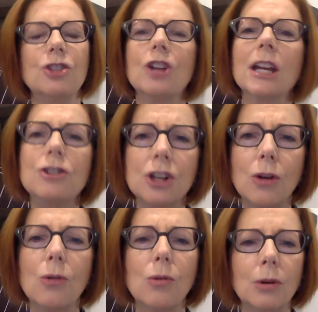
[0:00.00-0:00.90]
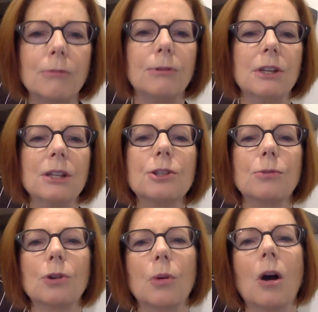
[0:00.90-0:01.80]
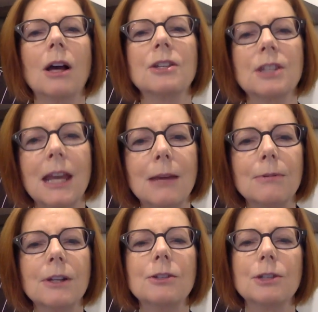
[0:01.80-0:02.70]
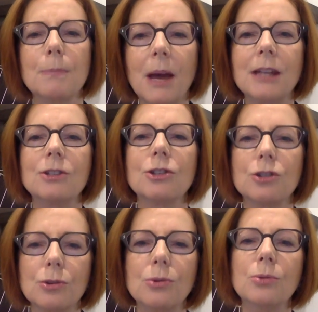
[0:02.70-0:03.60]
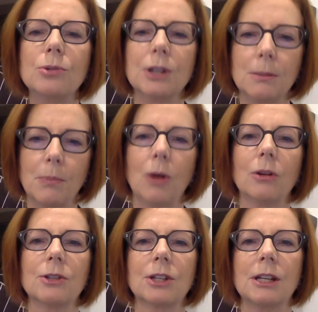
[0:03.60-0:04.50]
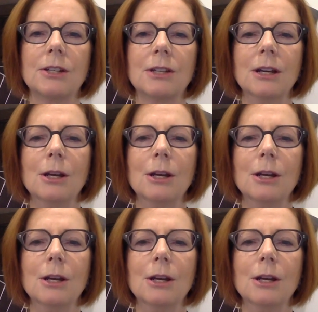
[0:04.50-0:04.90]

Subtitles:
Changing all of this requires evidence-based tools and policies,